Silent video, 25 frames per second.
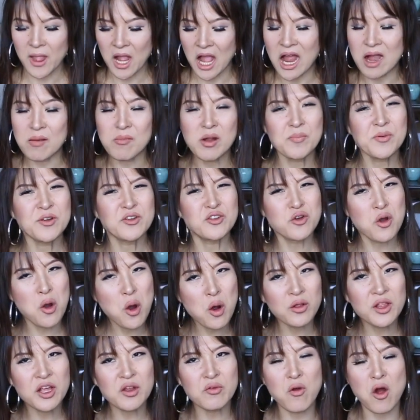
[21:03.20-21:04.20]
I might be
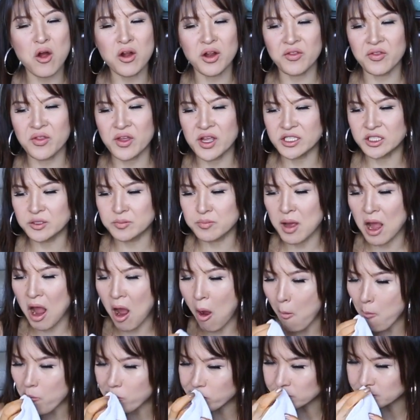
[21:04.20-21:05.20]
totally wrong in this,
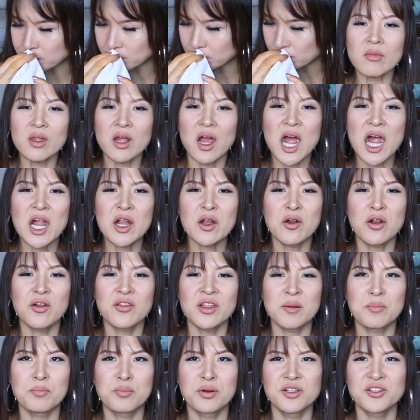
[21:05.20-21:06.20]
but I heard
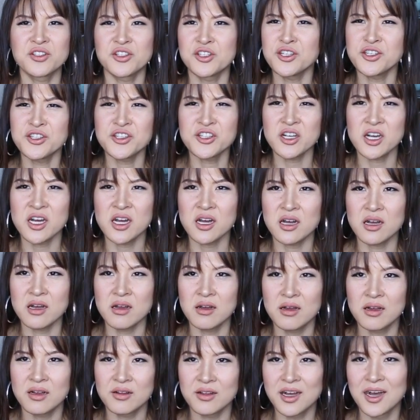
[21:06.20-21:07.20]
that
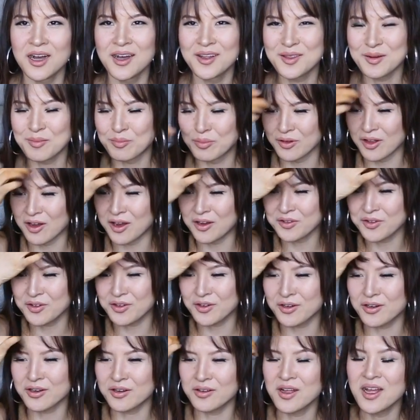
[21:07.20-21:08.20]
Patricia, the blonde
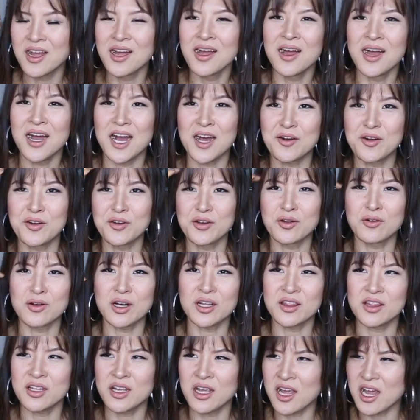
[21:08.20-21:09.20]
girl, I don't know, I
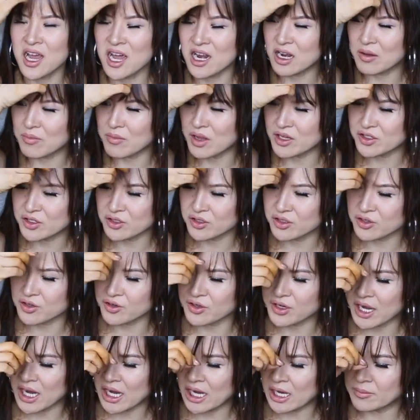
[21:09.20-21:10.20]
think Hannah mentioned her
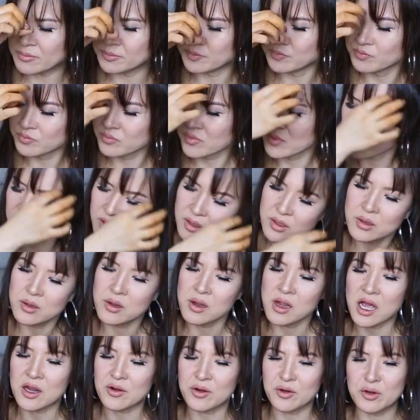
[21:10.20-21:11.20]
name.
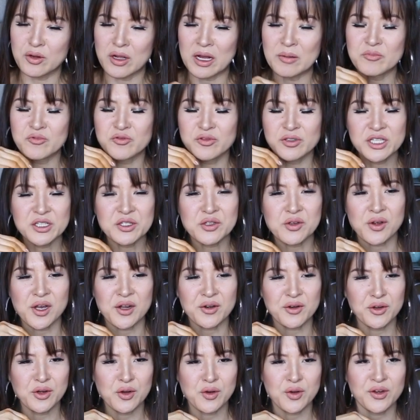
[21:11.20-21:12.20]
I don't know, I'm really sorry, I
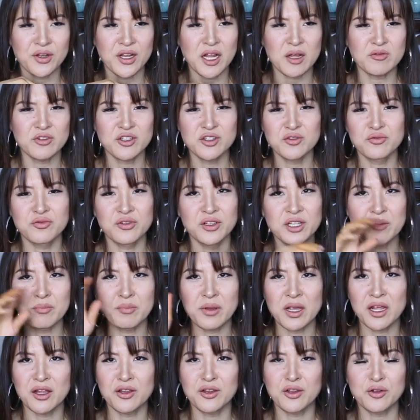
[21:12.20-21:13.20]
don't know her name. She's really
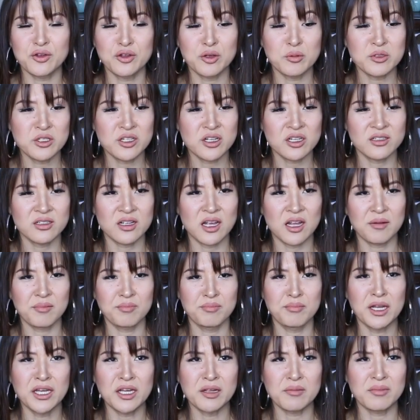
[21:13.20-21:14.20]
big in YouTube. She has like
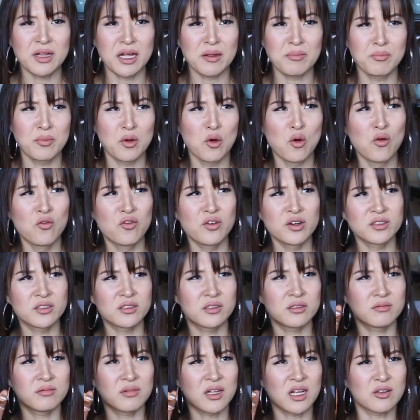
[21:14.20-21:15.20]
many, like over
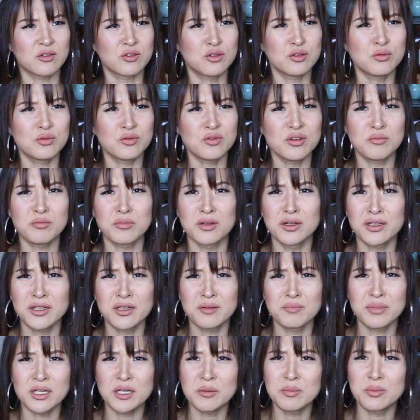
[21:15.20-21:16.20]
like 2-3
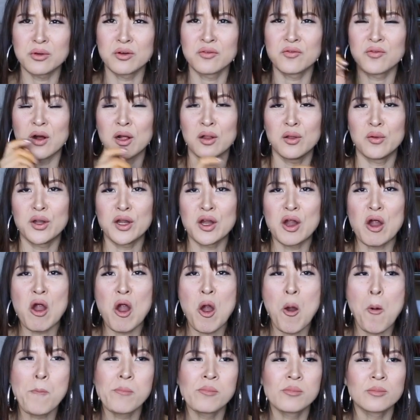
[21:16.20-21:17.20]
million people following
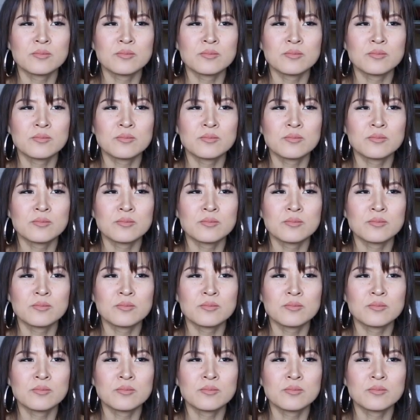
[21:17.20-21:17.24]
her.